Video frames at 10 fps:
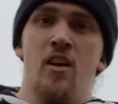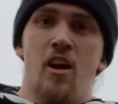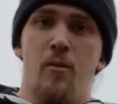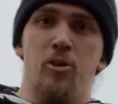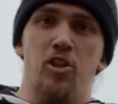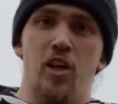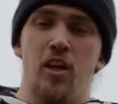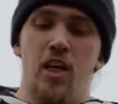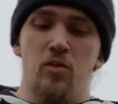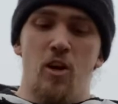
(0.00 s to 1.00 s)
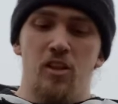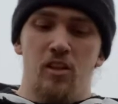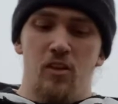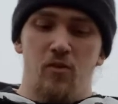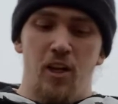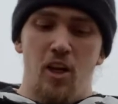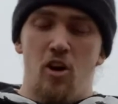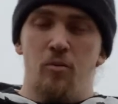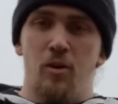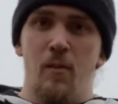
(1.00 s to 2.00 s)
I appreciate you guys watching this video.
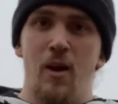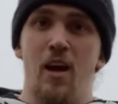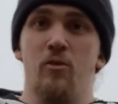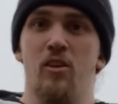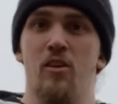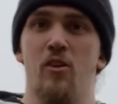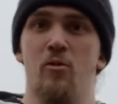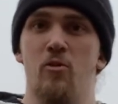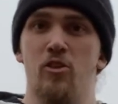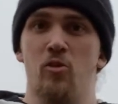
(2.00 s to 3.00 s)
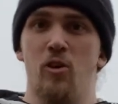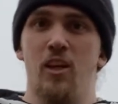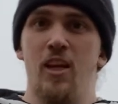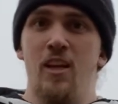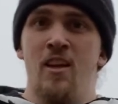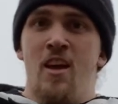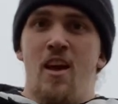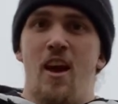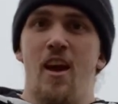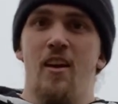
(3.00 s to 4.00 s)
I'll be back with another one shortly,
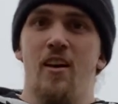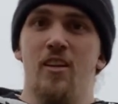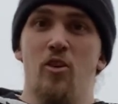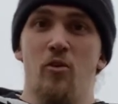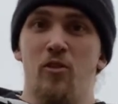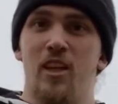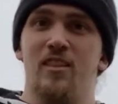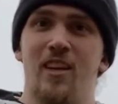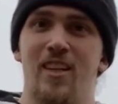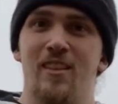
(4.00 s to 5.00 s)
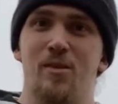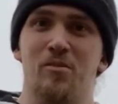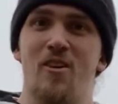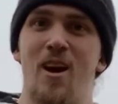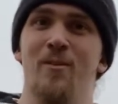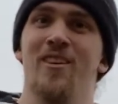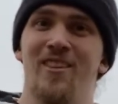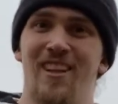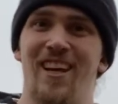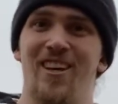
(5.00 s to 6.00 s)
and don't forget to like and subscribe.
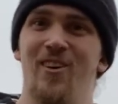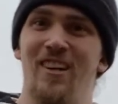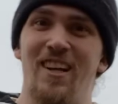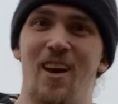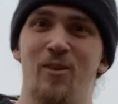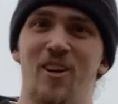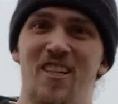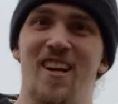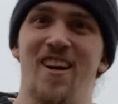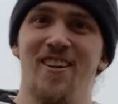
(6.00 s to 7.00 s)
Thank you. Have a great day.